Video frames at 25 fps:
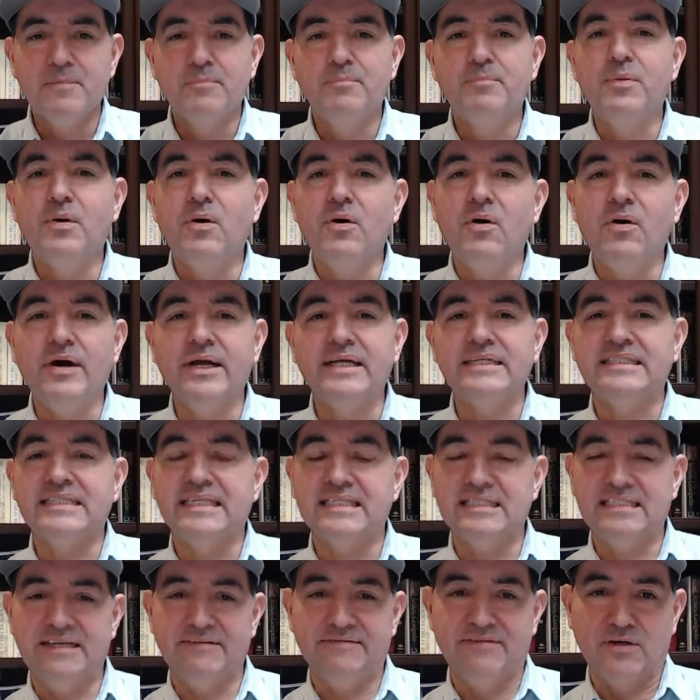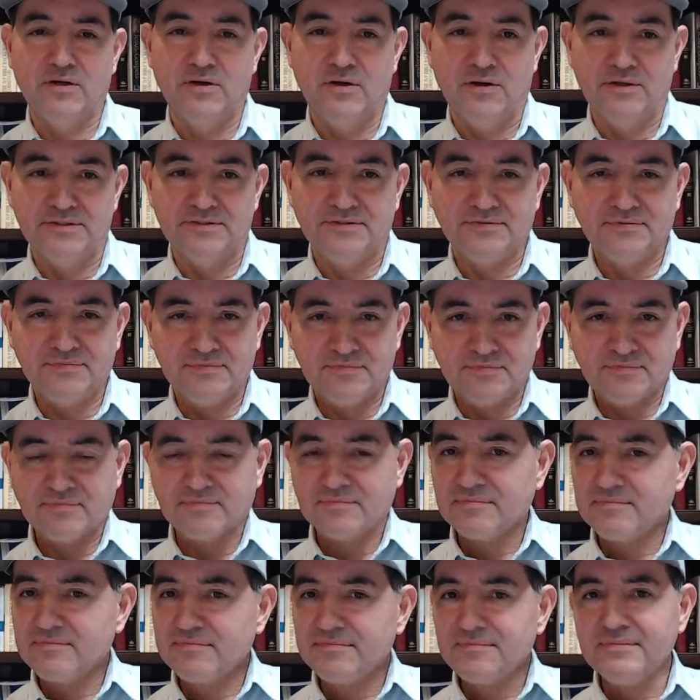Boy, is it difficult.
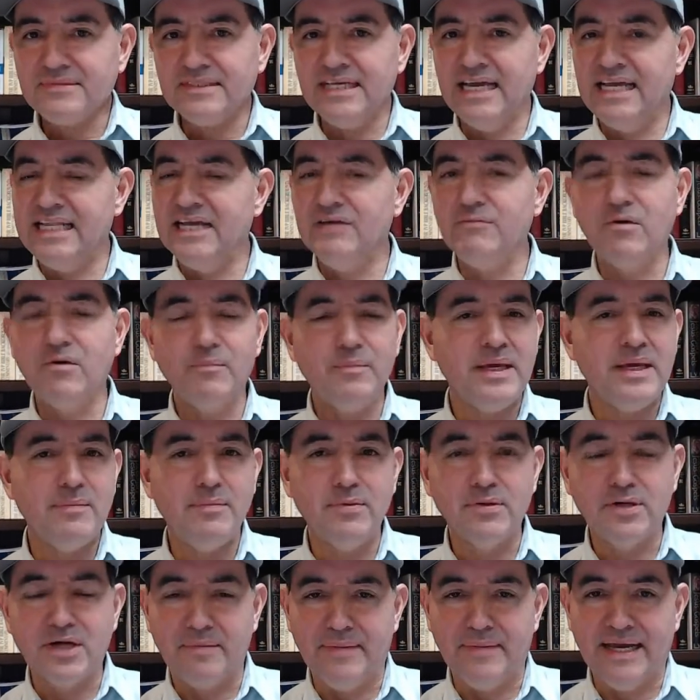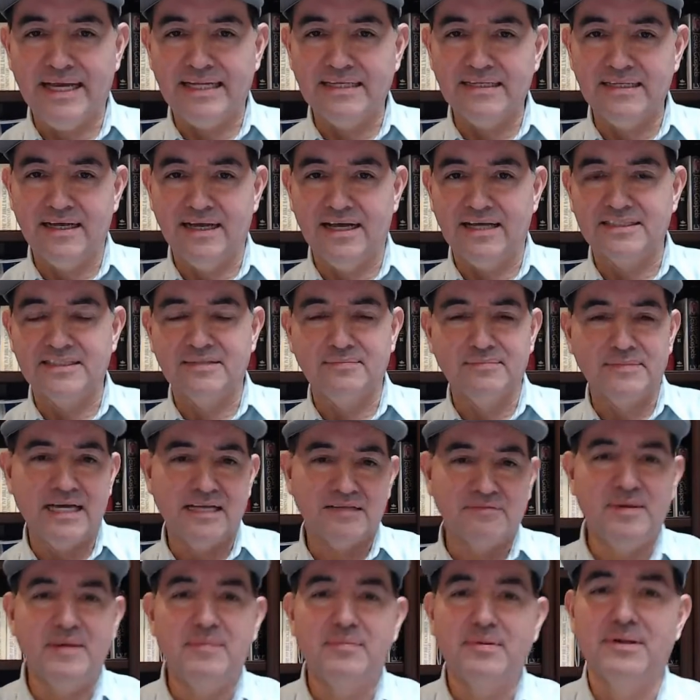And then when people come in,
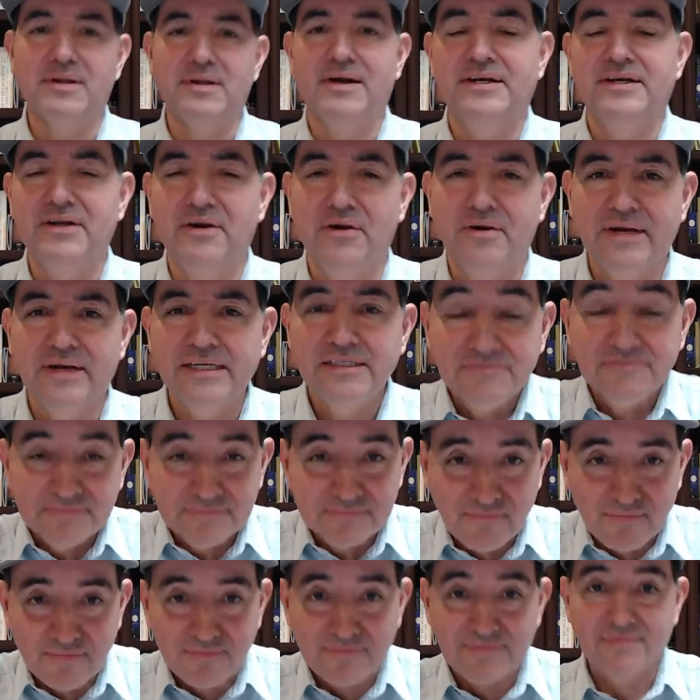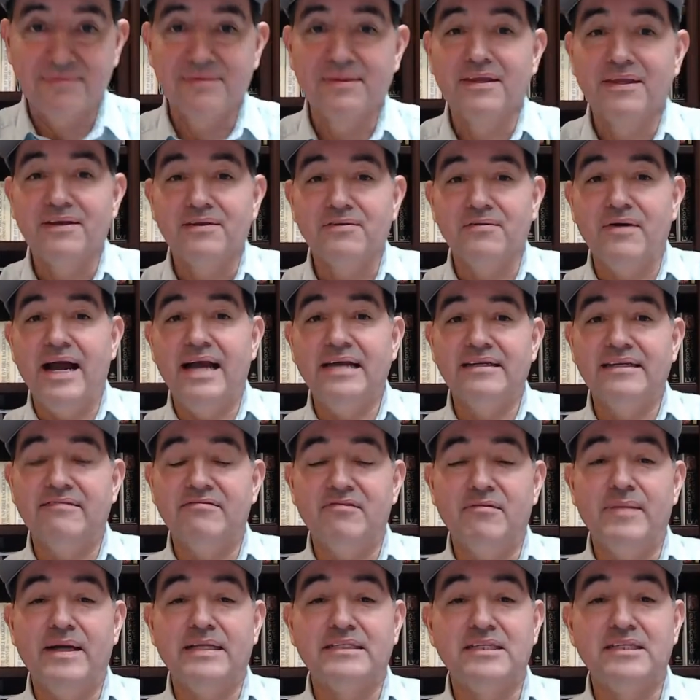sometimes people are annoying, right? You
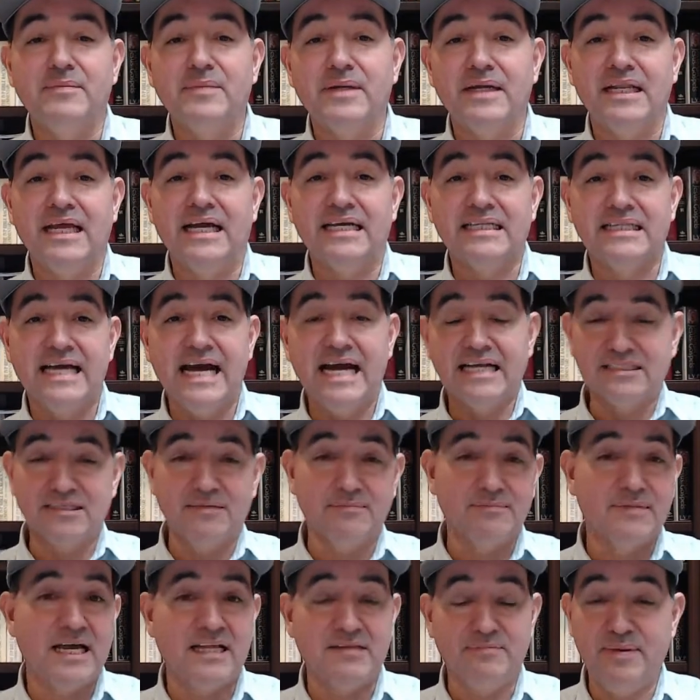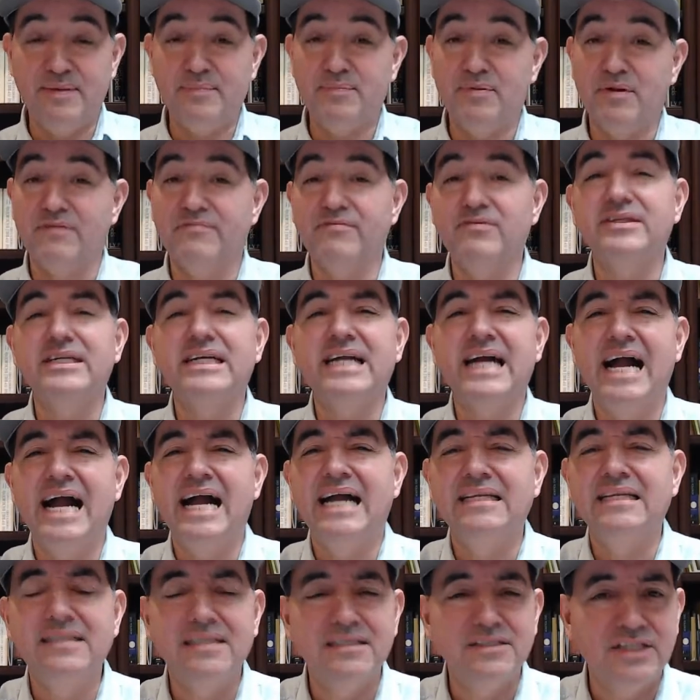ever met somebody like that? Sometimes people are really
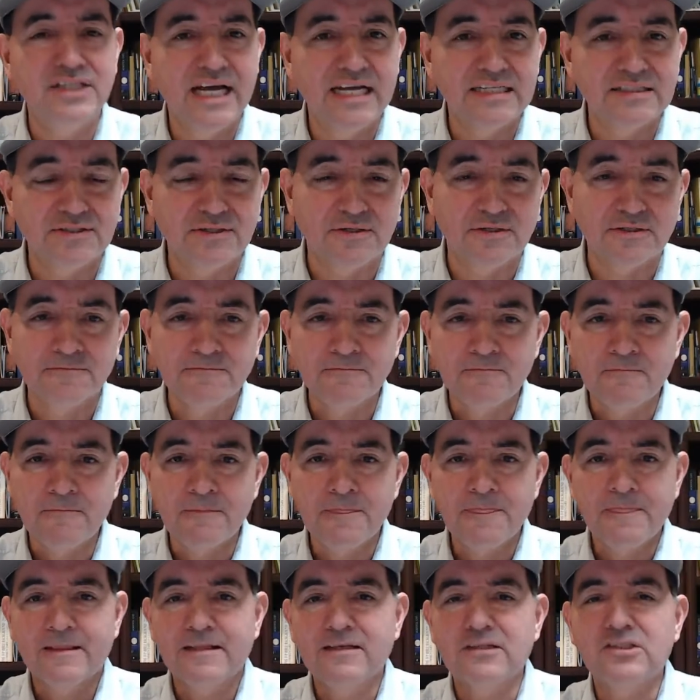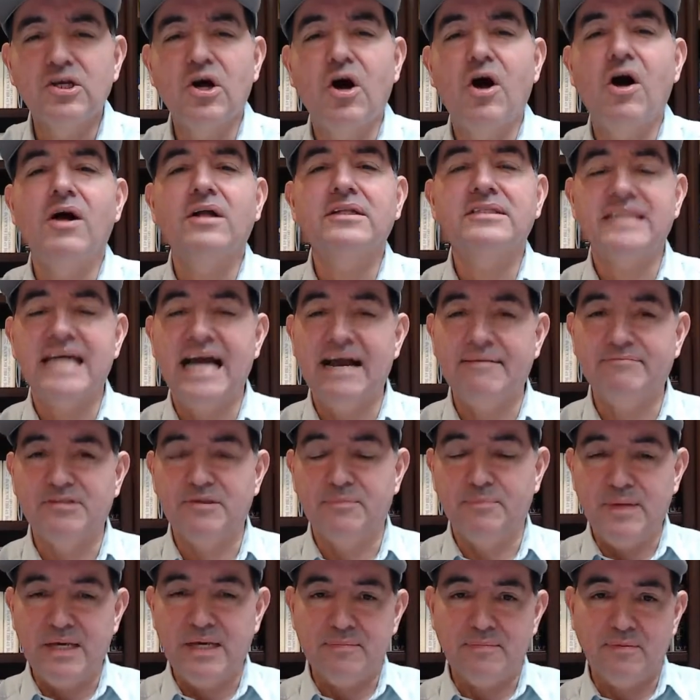kind and gentle. There's all types
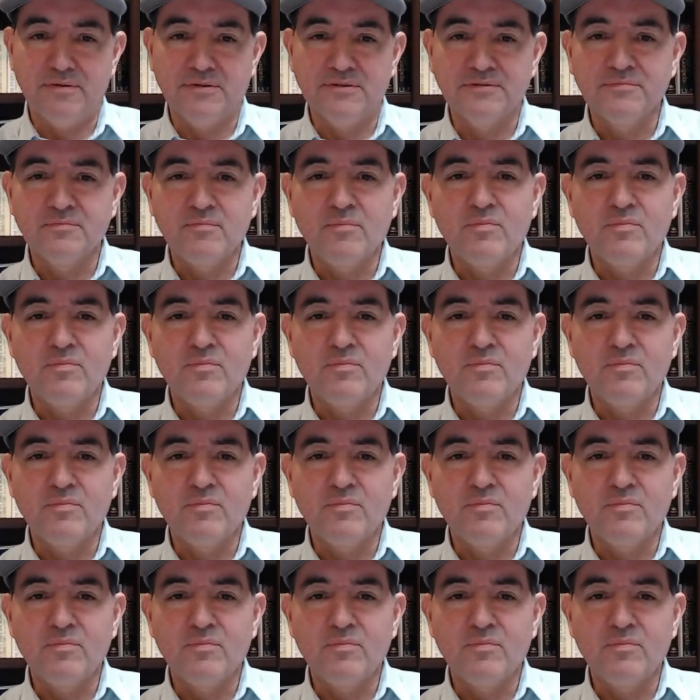of people.